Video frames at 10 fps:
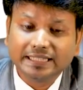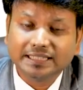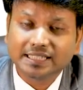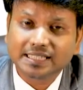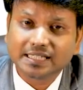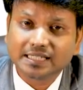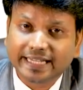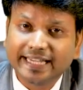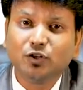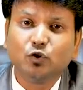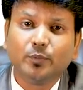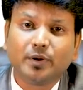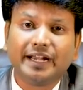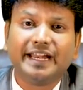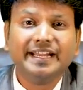The king
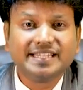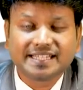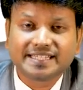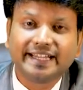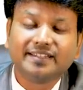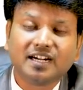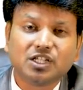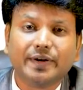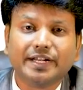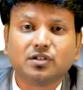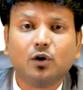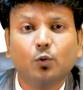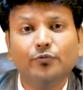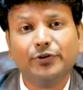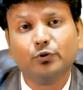cobra, it eats a snake, that is why it is called
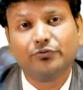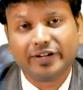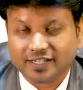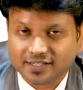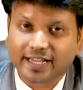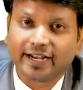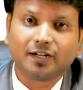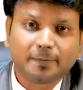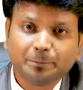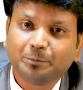Ophiophagus hannah.